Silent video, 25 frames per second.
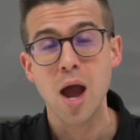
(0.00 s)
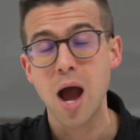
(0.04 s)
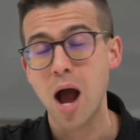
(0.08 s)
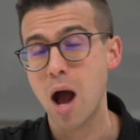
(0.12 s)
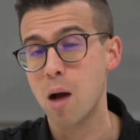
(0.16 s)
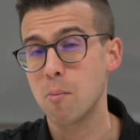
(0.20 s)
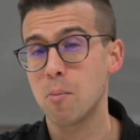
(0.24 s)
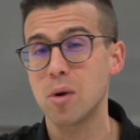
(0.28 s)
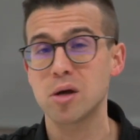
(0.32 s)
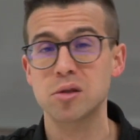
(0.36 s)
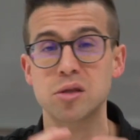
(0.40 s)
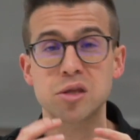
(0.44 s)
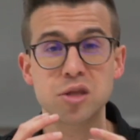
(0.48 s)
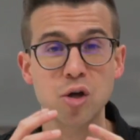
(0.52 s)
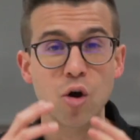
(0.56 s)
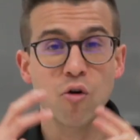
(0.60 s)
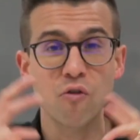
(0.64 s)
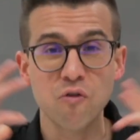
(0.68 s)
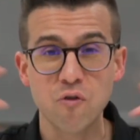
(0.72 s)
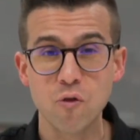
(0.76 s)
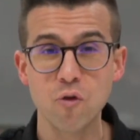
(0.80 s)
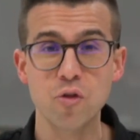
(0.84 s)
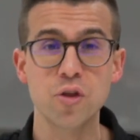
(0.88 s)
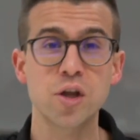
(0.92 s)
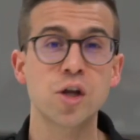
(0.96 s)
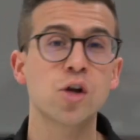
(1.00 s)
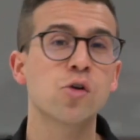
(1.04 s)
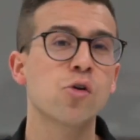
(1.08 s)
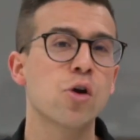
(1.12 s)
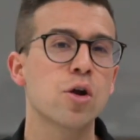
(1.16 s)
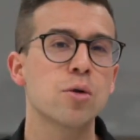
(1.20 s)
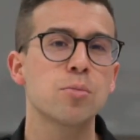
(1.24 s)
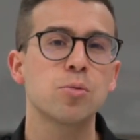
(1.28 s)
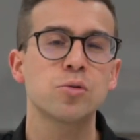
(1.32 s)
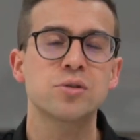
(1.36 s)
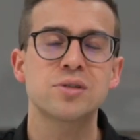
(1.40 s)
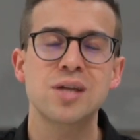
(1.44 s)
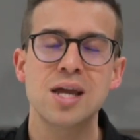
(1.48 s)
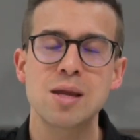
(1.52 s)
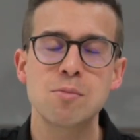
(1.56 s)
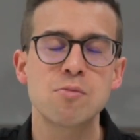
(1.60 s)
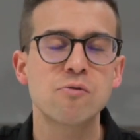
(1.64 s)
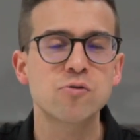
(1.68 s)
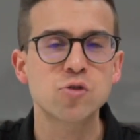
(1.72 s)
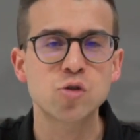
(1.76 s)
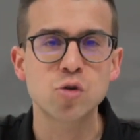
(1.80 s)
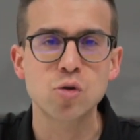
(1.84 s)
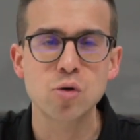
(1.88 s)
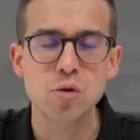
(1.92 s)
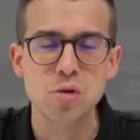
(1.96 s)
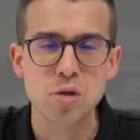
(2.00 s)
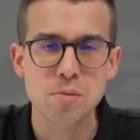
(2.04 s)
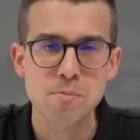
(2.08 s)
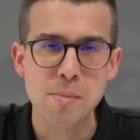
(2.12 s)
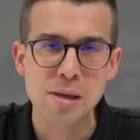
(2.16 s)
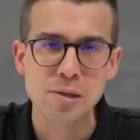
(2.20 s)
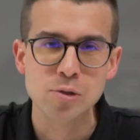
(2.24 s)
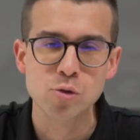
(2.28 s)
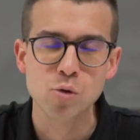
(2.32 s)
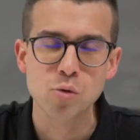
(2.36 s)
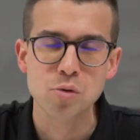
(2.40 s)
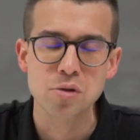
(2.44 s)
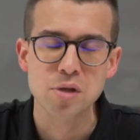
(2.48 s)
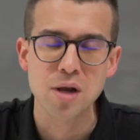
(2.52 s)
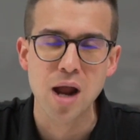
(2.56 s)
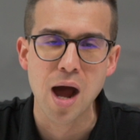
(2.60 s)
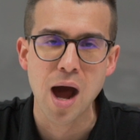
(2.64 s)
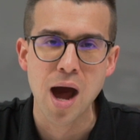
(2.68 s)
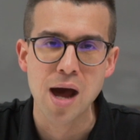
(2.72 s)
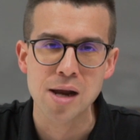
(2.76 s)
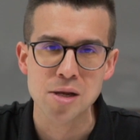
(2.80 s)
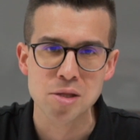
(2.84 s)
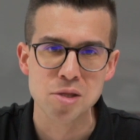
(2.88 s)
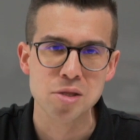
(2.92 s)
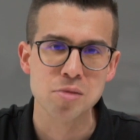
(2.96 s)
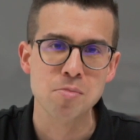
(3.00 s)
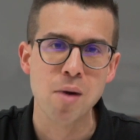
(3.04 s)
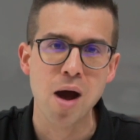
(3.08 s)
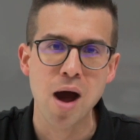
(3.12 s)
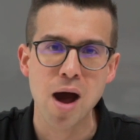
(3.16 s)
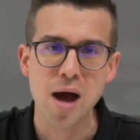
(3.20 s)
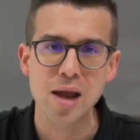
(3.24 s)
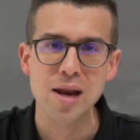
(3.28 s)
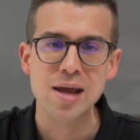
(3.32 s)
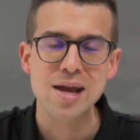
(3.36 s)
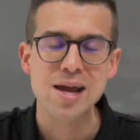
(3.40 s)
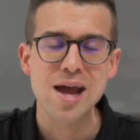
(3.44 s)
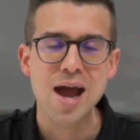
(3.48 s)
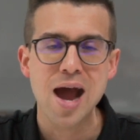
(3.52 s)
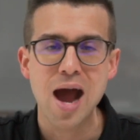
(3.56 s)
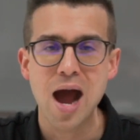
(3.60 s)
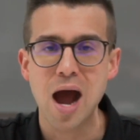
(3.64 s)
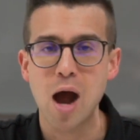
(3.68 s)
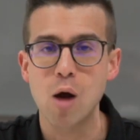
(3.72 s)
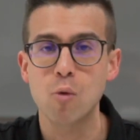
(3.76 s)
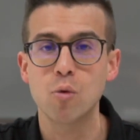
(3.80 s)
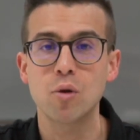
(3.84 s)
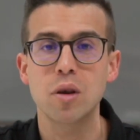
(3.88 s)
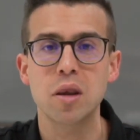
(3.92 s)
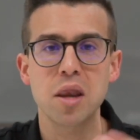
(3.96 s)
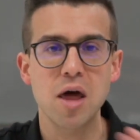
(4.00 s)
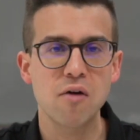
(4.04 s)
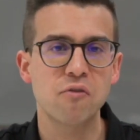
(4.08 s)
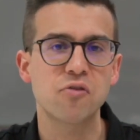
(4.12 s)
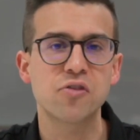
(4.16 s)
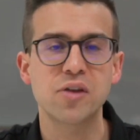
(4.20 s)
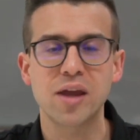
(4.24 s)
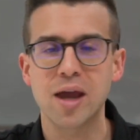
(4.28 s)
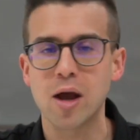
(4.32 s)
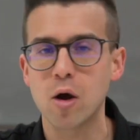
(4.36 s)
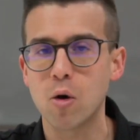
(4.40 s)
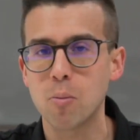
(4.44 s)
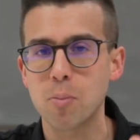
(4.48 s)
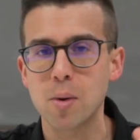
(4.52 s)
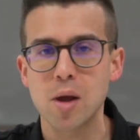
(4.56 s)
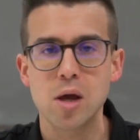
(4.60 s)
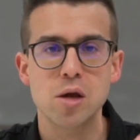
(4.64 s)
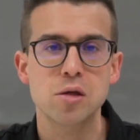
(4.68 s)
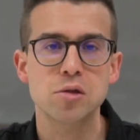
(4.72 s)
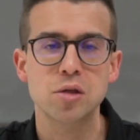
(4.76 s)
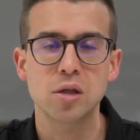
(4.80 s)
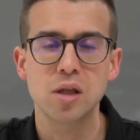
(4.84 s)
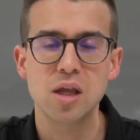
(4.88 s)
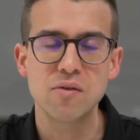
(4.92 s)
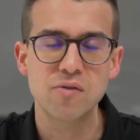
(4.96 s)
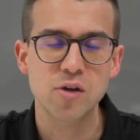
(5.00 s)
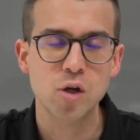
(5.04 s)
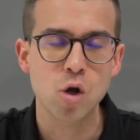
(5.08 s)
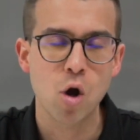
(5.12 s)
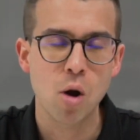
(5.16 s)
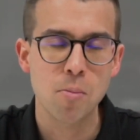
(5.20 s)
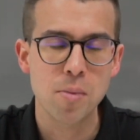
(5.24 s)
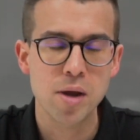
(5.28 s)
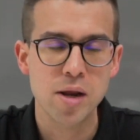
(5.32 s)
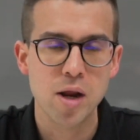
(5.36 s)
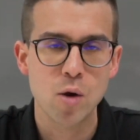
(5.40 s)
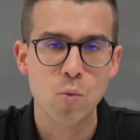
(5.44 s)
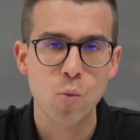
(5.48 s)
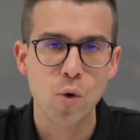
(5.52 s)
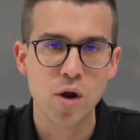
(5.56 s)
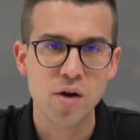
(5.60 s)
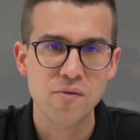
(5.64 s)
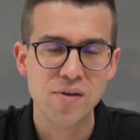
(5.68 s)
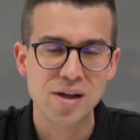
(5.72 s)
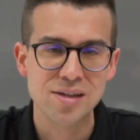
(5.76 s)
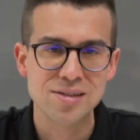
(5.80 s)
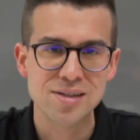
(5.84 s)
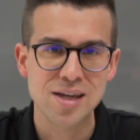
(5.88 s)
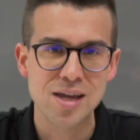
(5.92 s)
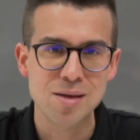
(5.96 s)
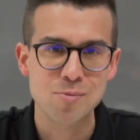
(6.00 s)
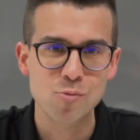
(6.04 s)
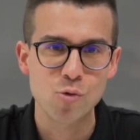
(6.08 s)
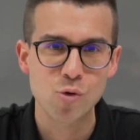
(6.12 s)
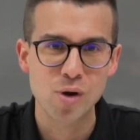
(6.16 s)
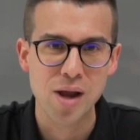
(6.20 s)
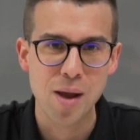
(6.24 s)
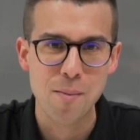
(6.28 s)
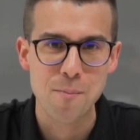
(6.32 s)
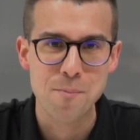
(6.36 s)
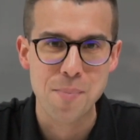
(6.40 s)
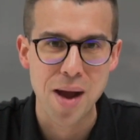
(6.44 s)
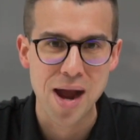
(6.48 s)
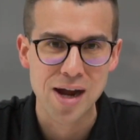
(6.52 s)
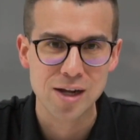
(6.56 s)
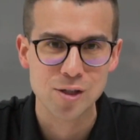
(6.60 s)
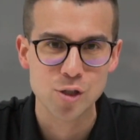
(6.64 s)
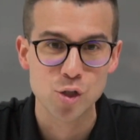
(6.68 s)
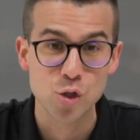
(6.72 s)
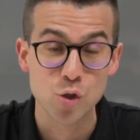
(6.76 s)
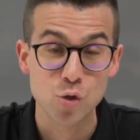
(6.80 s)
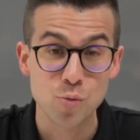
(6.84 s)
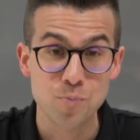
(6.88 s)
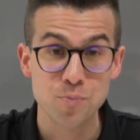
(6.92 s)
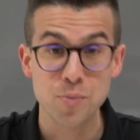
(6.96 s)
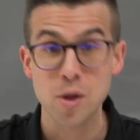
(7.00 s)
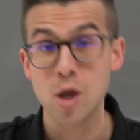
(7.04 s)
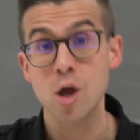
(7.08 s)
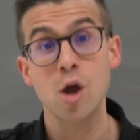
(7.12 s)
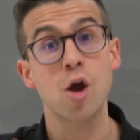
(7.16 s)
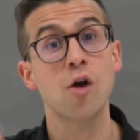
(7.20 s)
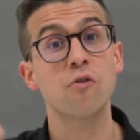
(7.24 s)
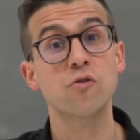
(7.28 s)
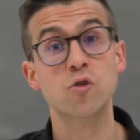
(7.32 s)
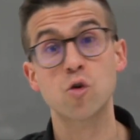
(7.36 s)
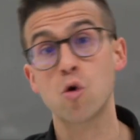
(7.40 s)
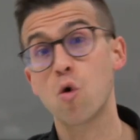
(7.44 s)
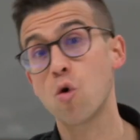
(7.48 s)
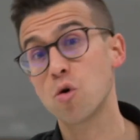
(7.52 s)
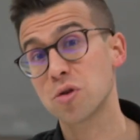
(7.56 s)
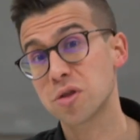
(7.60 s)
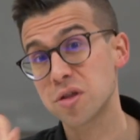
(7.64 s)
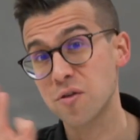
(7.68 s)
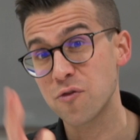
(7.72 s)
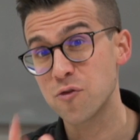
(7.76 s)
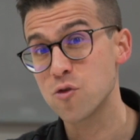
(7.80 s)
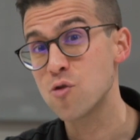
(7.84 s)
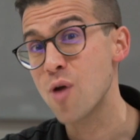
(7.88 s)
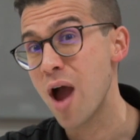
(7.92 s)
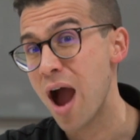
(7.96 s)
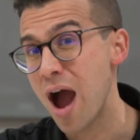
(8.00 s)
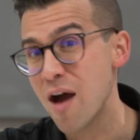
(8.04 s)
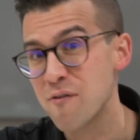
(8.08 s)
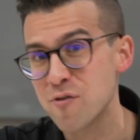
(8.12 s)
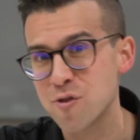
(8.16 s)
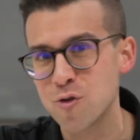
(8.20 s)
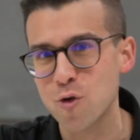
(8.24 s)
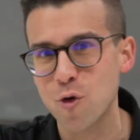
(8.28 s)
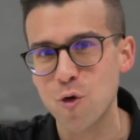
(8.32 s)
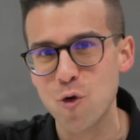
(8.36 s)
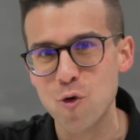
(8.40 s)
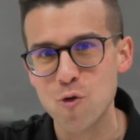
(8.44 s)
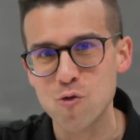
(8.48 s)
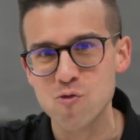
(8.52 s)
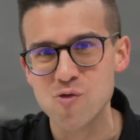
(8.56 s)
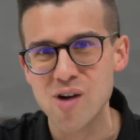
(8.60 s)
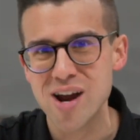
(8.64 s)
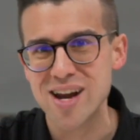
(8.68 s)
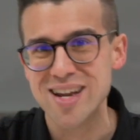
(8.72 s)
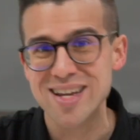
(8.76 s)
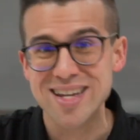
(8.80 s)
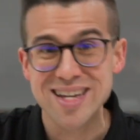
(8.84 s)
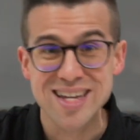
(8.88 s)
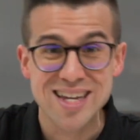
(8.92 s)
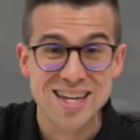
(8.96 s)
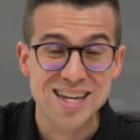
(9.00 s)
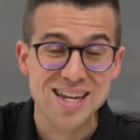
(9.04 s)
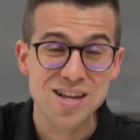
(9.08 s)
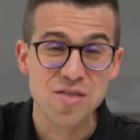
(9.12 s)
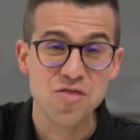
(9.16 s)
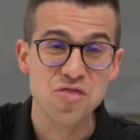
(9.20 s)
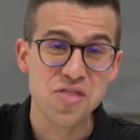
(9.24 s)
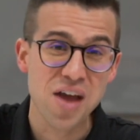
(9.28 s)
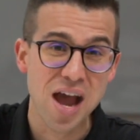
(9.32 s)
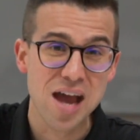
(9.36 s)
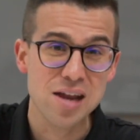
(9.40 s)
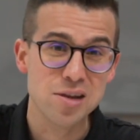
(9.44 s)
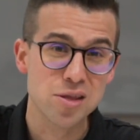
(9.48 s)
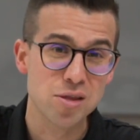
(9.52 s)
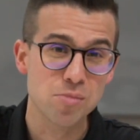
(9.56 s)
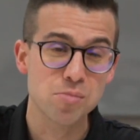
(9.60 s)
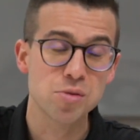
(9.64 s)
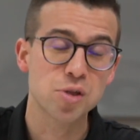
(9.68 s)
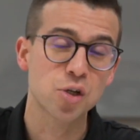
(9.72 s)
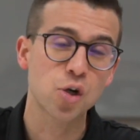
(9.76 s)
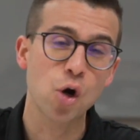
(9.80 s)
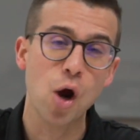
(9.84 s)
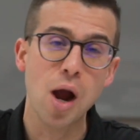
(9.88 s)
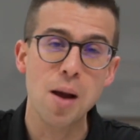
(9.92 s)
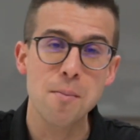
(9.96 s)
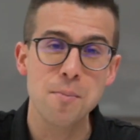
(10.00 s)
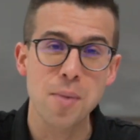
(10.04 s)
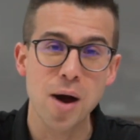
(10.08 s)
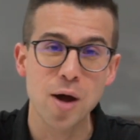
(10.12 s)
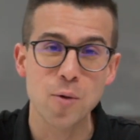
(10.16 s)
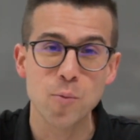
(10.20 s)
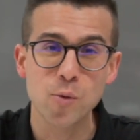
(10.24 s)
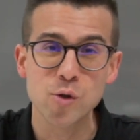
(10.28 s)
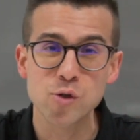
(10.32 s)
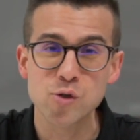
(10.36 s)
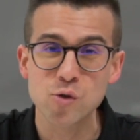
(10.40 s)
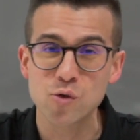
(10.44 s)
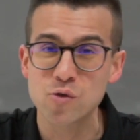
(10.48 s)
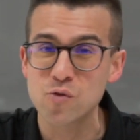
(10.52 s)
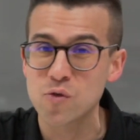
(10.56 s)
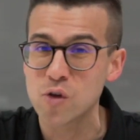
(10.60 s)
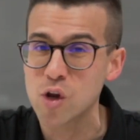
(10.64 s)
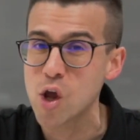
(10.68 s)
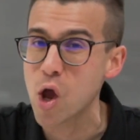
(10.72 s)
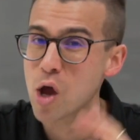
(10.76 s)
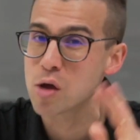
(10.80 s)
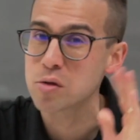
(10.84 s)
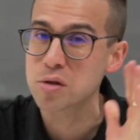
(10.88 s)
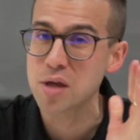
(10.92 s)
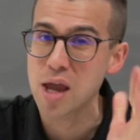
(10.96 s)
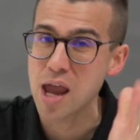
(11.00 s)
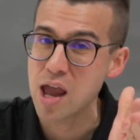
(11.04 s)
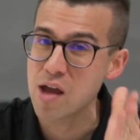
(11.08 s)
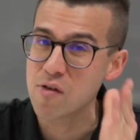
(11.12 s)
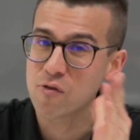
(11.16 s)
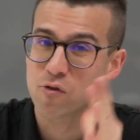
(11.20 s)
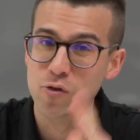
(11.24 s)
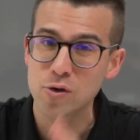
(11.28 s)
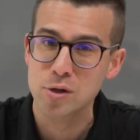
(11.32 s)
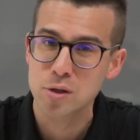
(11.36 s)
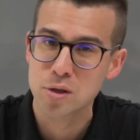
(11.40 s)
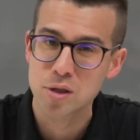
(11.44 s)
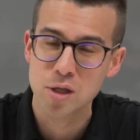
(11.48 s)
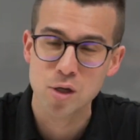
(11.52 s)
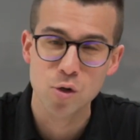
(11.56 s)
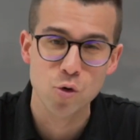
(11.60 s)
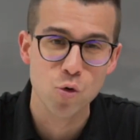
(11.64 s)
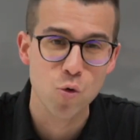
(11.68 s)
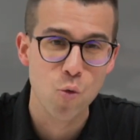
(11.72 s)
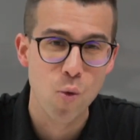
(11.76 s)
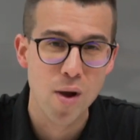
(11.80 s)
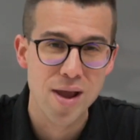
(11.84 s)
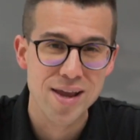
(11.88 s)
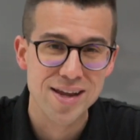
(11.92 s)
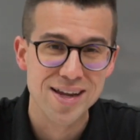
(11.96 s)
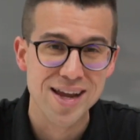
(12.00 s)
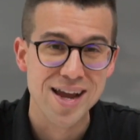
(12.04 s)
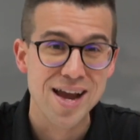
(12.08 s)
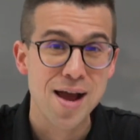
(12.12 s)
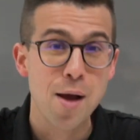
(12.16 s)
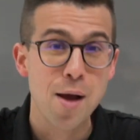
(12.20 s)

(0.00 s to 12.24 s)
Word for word: Uh, myself or the incredible team of tutors and mentors at Art of Smart uh, would love to help, so leave a comment and one of our team will get back to you. Of course, if you haven't already, hit that subscribe button. We're doing videos every single week,